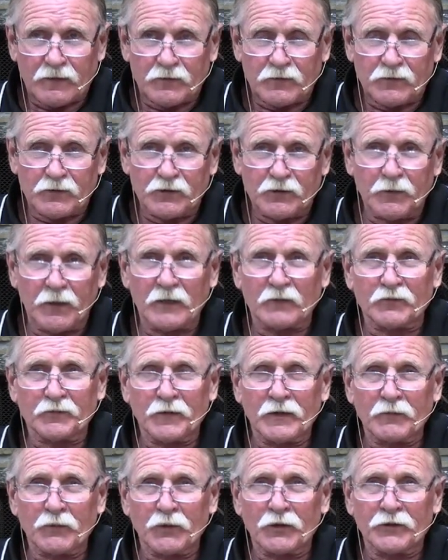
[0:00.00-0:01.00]
you might
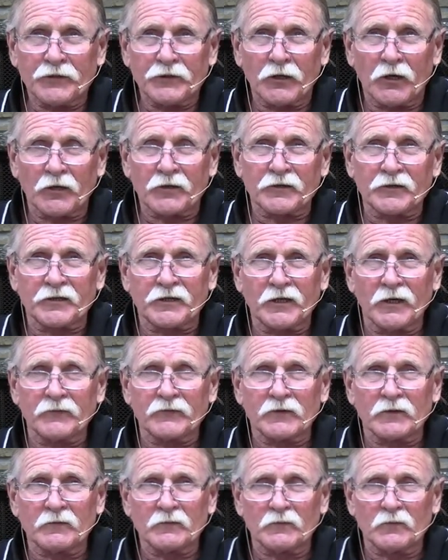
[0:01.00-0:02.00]
remember in the Ark of the
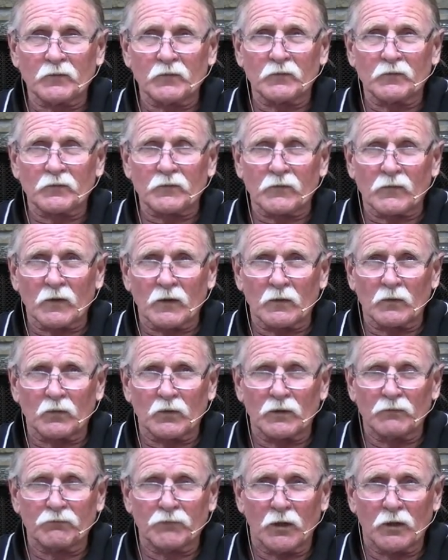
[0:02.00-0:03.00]
Covenant,
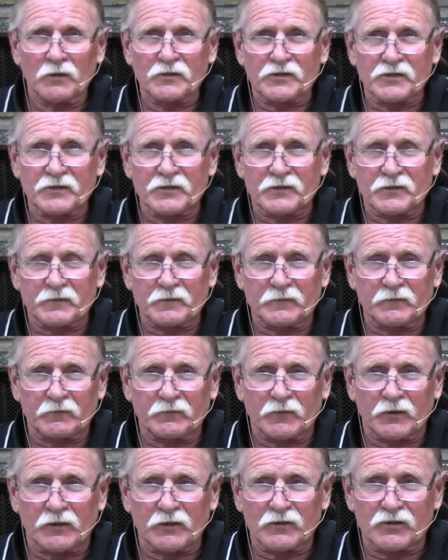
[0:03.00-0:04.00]
when Moses
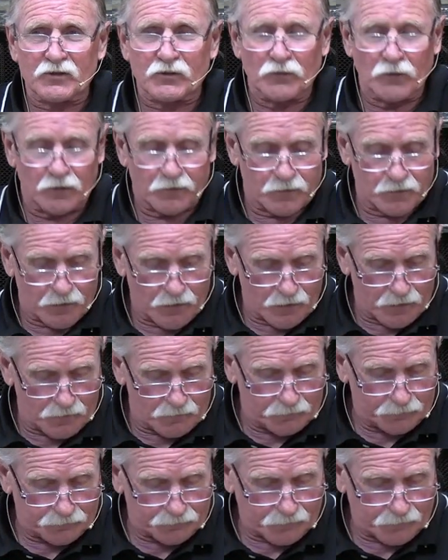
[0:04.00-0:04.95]
constructed it,